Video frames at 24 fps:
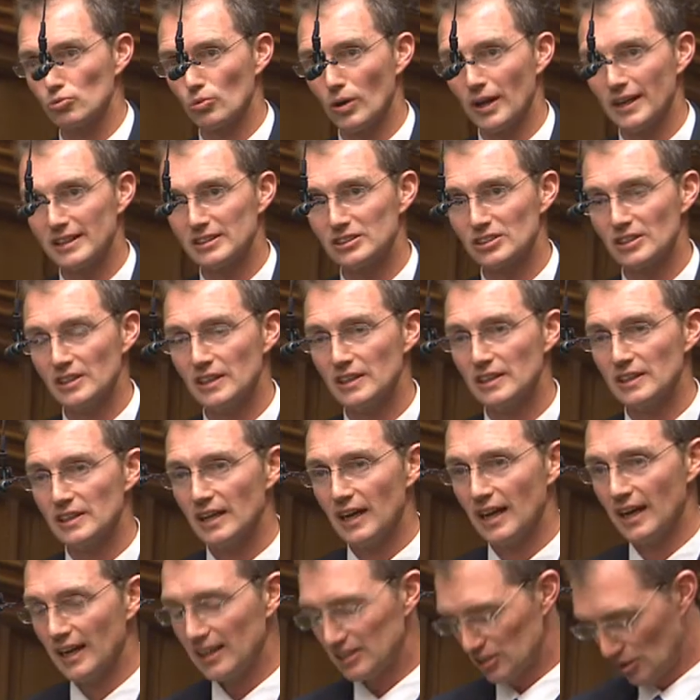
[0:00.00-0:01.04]
are right
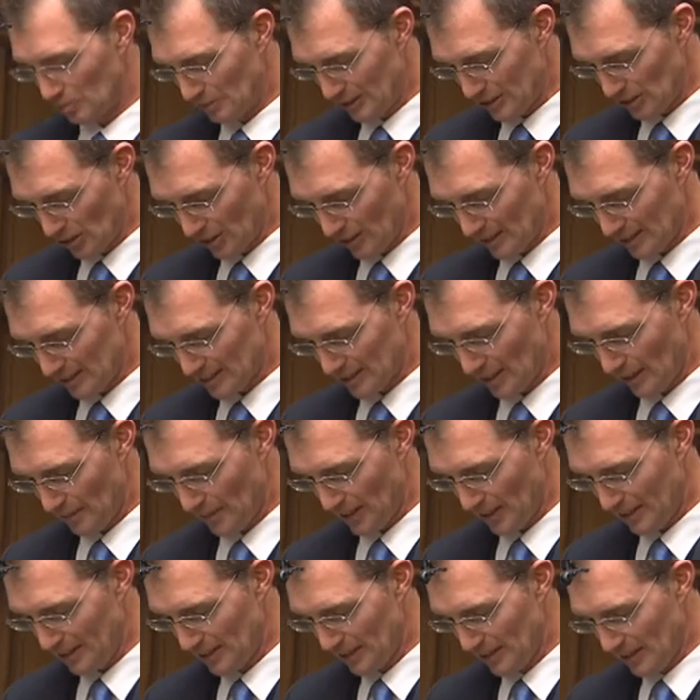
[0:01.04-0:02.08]
to be doing
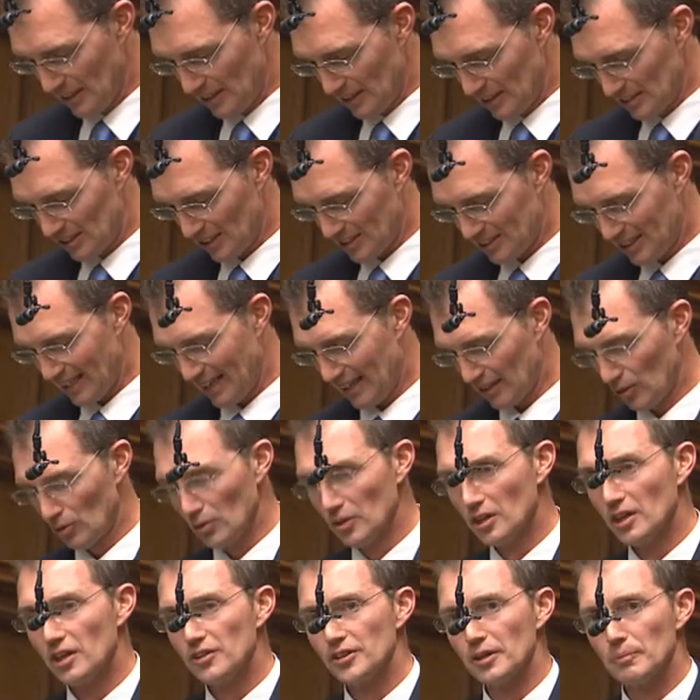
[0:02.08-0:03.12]
something to
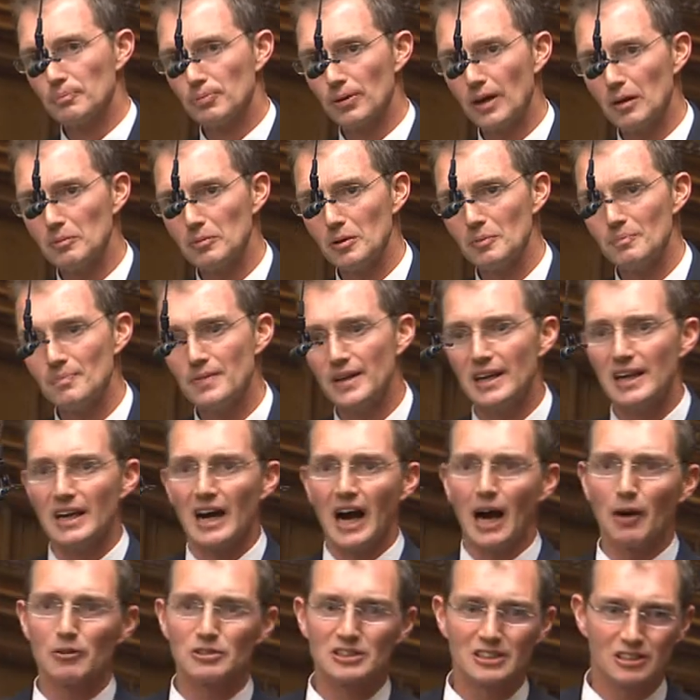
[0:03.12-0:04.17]
tackle the problem.
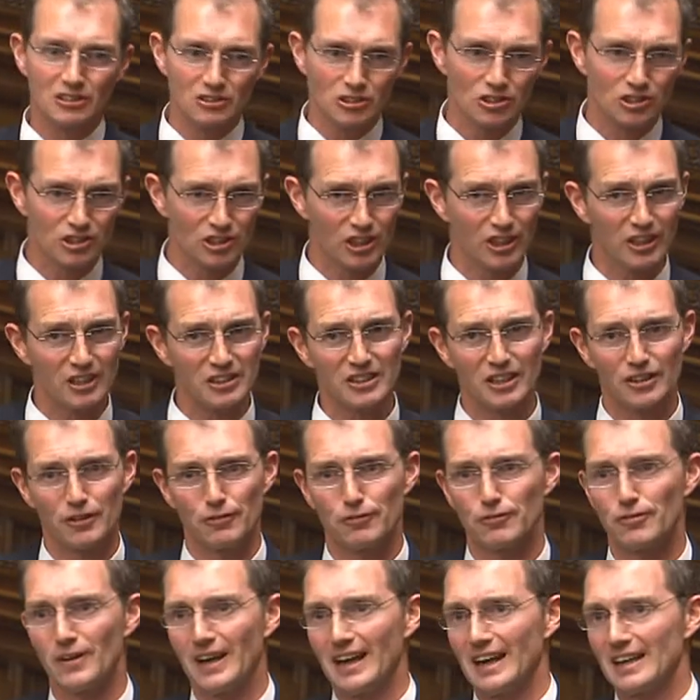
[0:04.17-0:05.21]
I was concerned at the
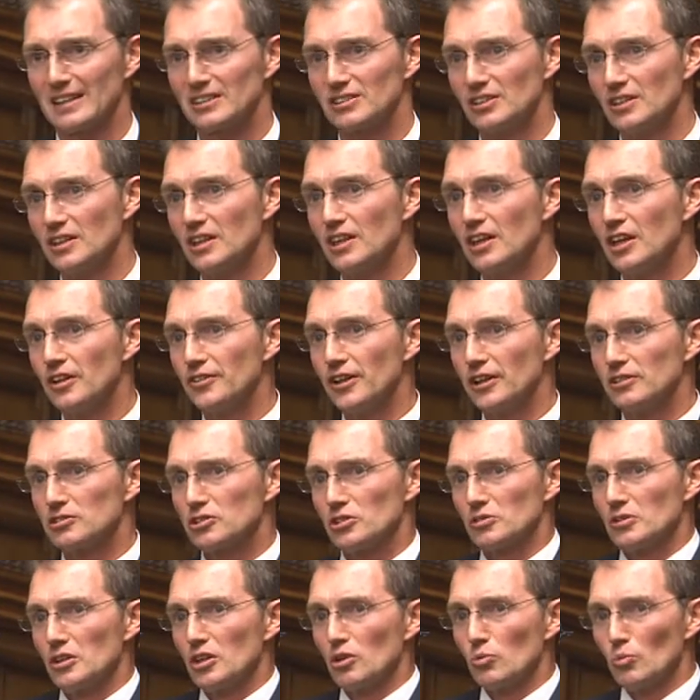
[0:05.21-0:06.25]
fact that
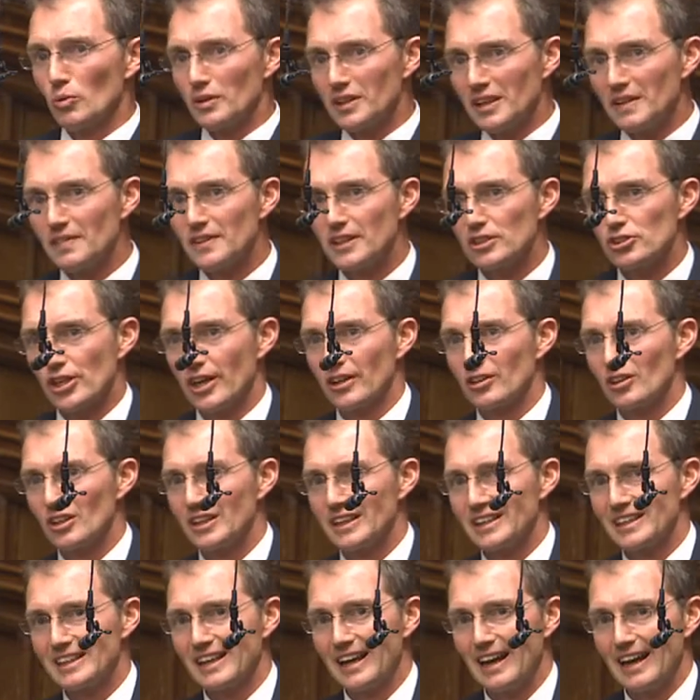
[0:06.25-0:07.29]
within the jungle
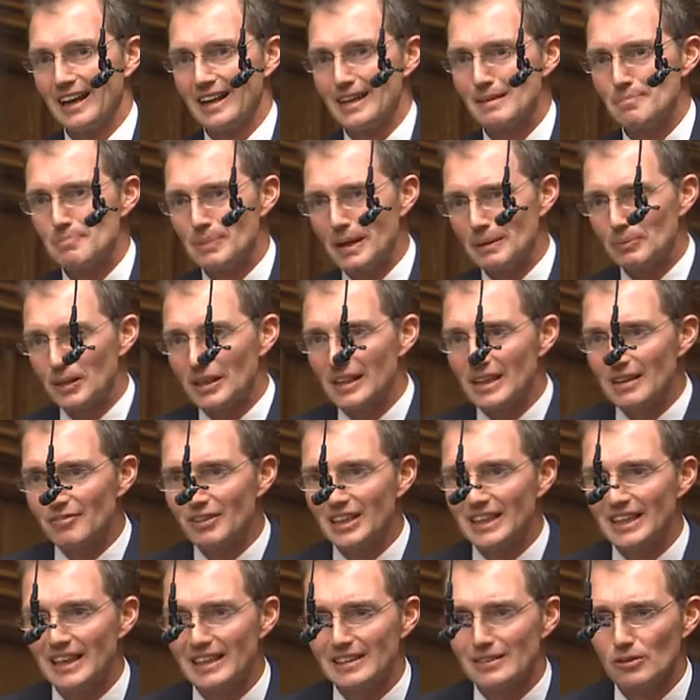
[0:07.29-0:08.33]
in Calais, people are
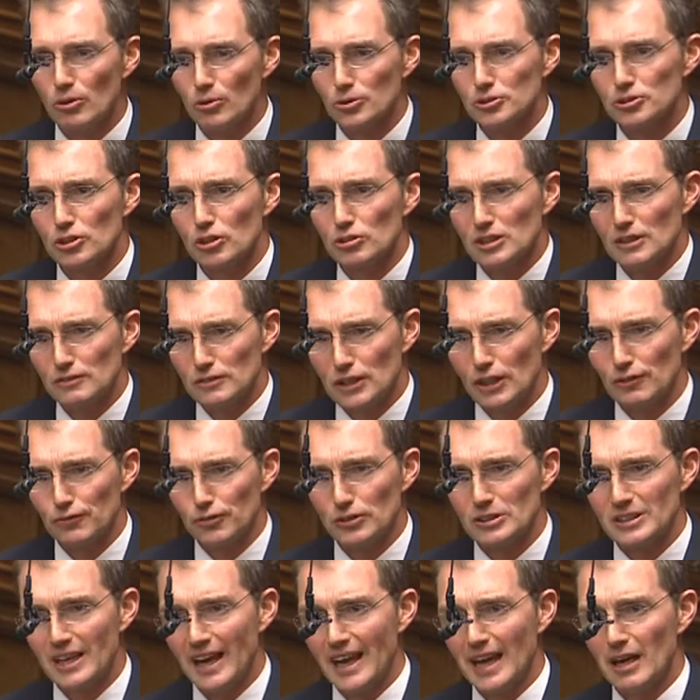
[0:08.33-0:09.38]
living in all sorts of
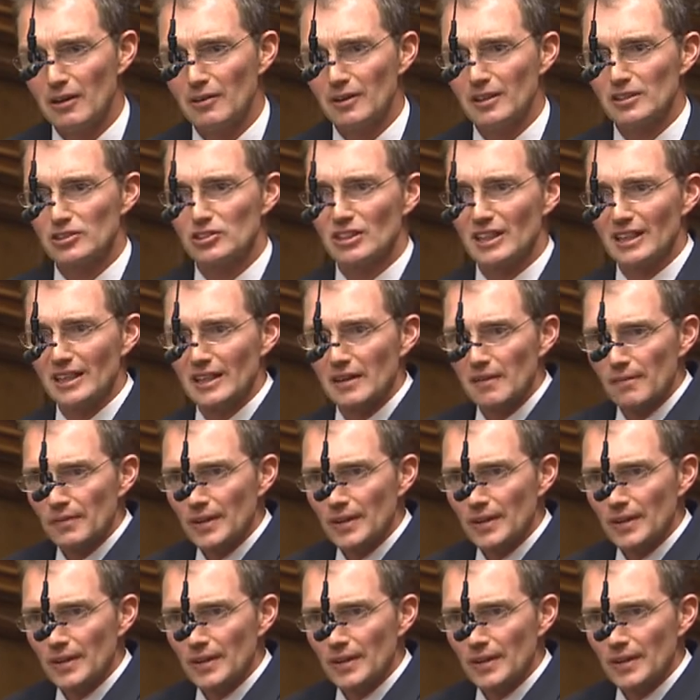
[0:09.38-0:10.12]
different areas. The